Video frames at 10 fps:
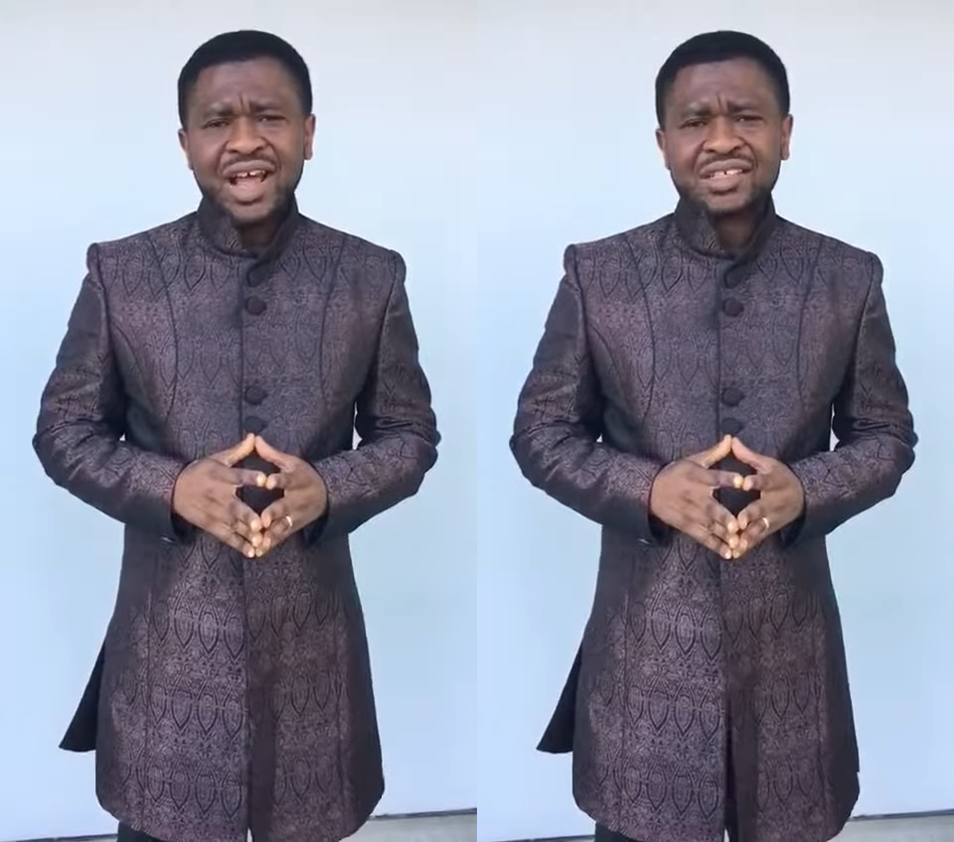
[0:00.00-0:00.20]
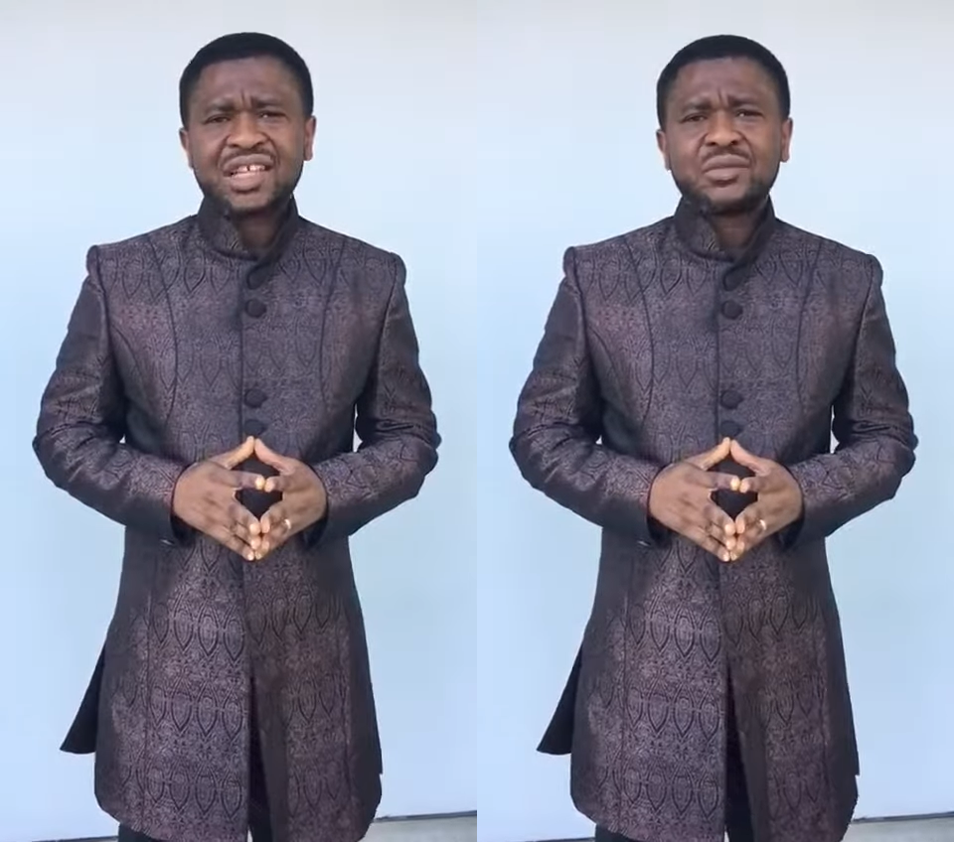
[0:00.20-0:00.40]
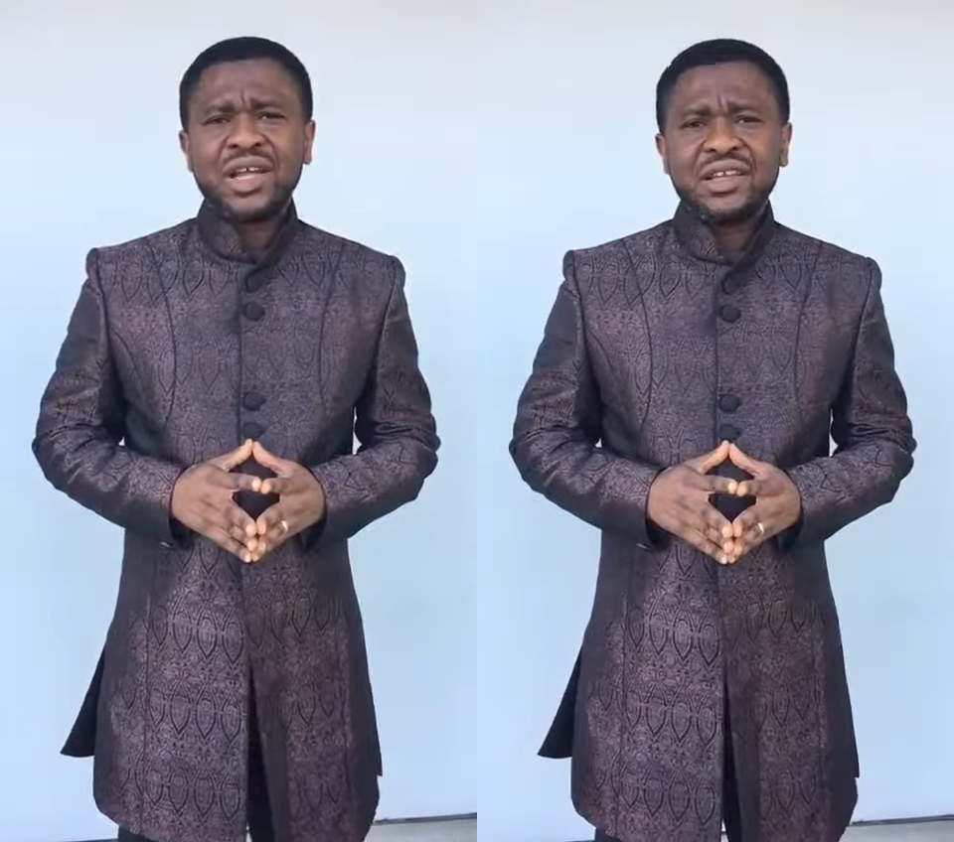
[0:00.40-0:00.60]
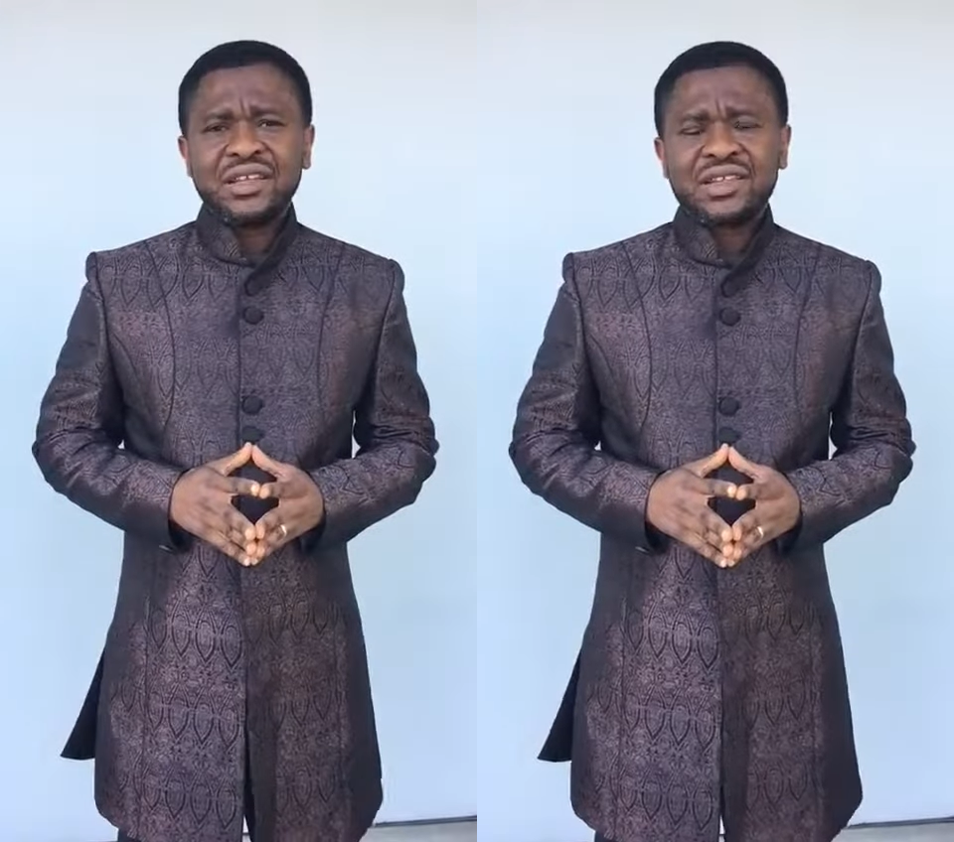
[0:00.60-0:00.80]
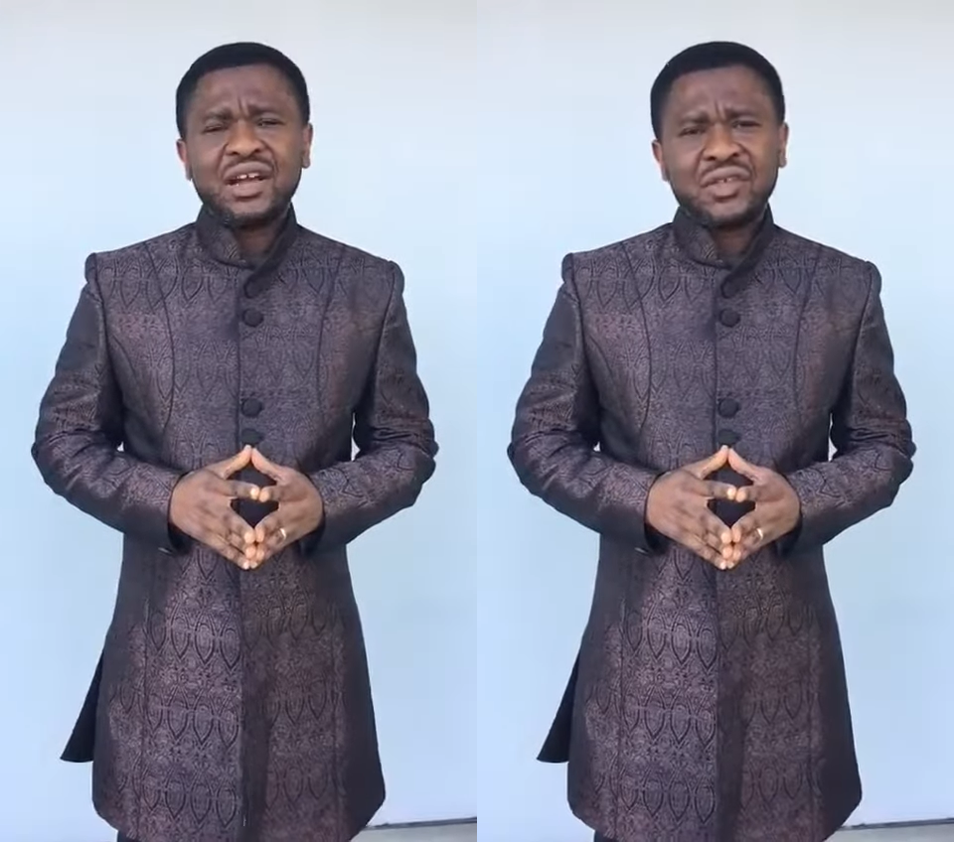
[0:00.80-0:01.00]
Acts chapter 8
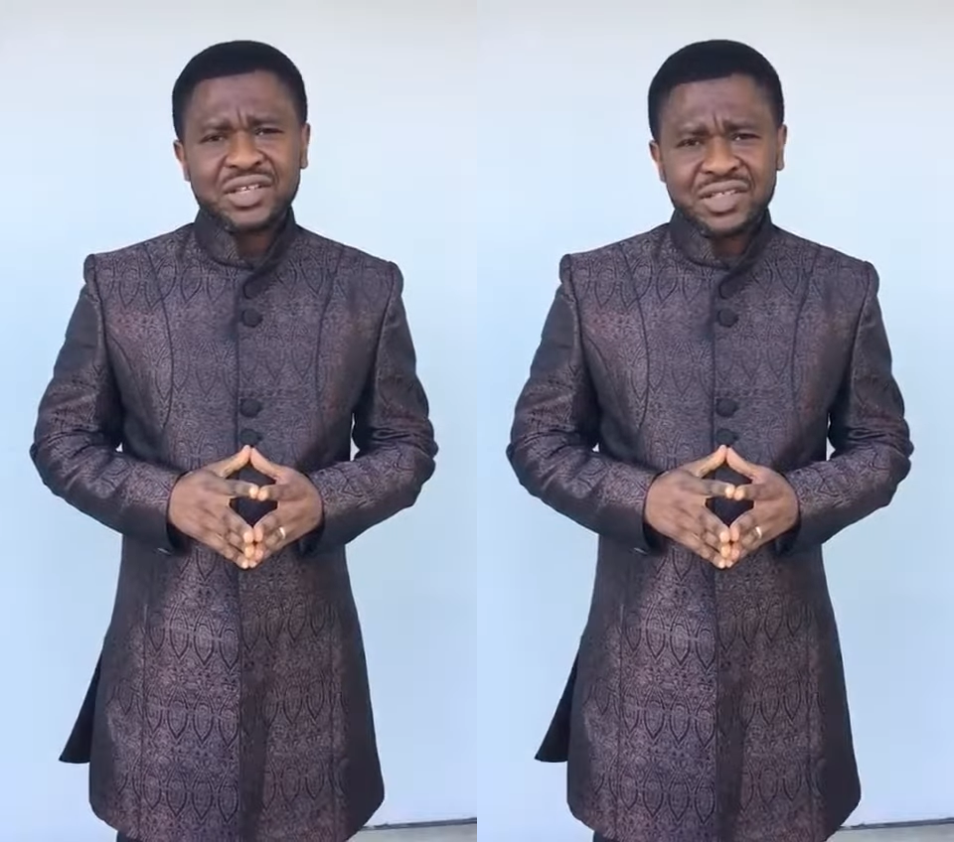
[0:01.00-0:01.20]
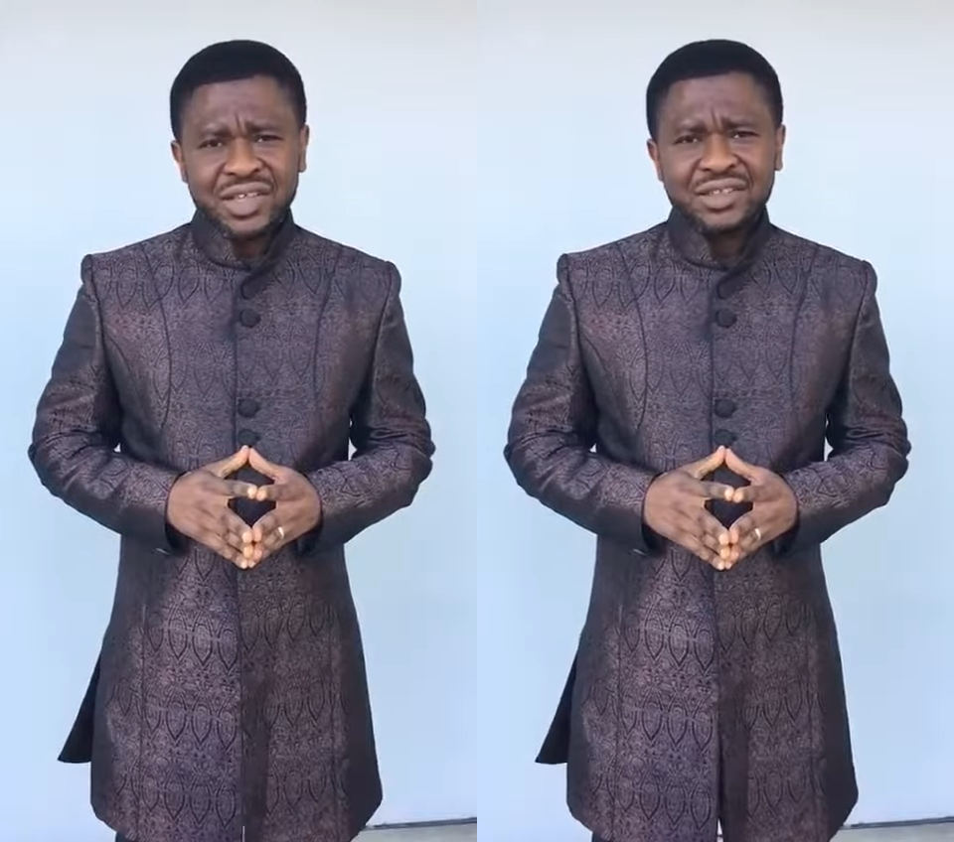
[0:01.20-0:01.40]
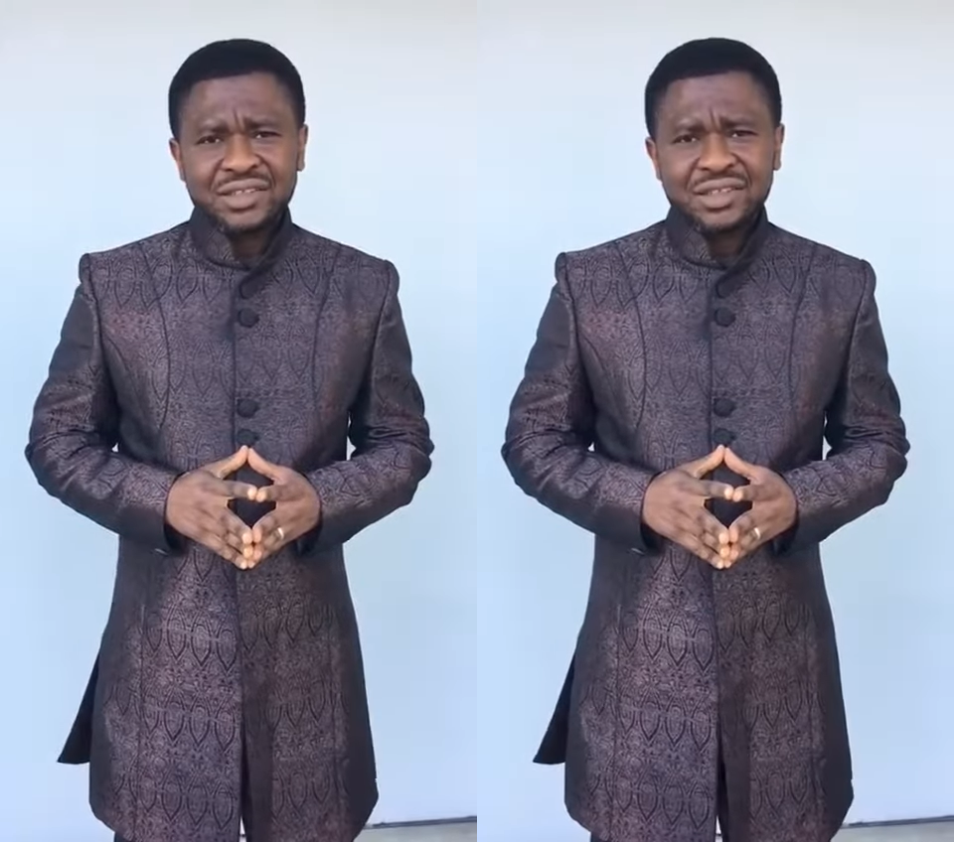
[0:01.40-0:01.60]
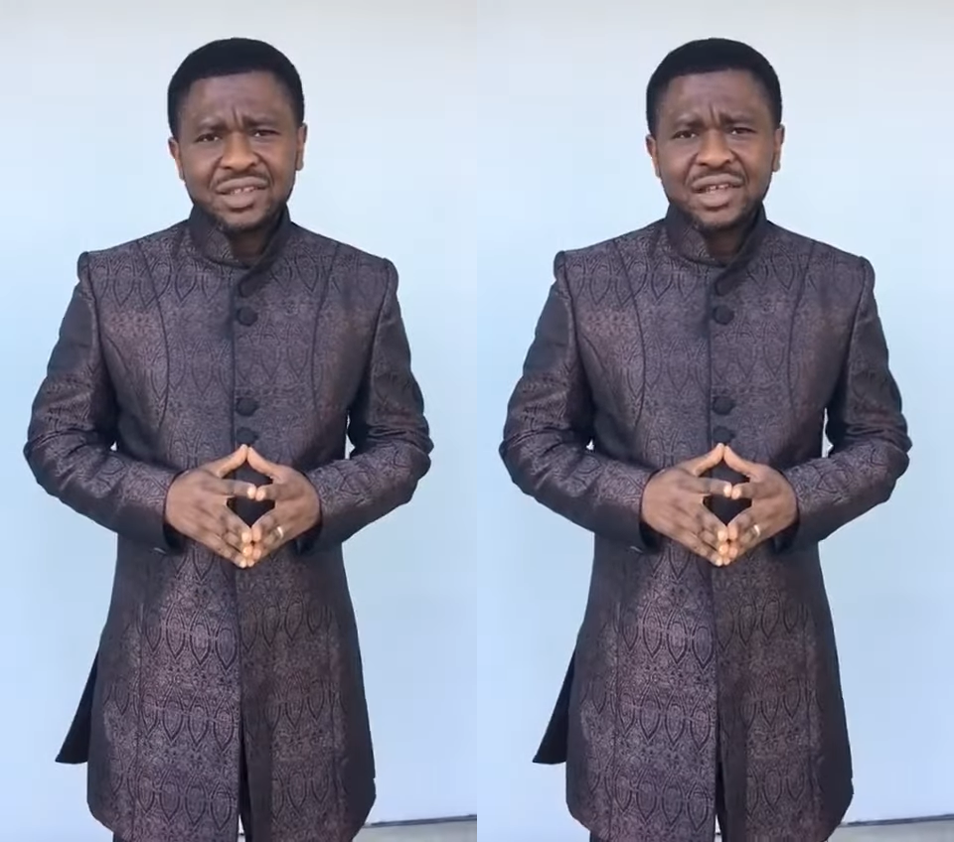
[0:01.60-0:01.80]
and verse 8.